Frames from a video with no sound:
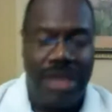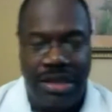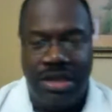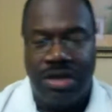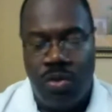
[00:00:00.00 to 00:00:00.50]

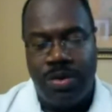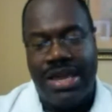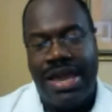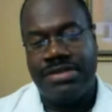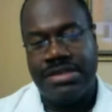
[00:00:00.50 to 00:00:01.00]
And look what we
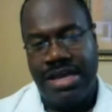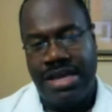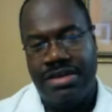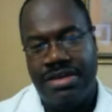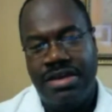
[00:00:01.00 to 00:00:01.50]
have
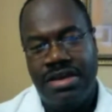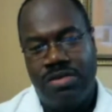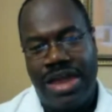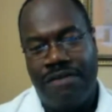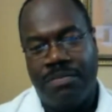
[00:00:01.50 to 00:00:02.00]
today.
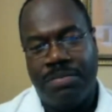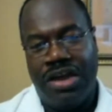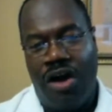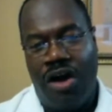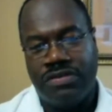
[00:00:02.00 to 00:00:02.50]
We have a
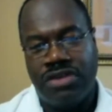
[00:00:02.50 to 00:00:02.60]
playoff.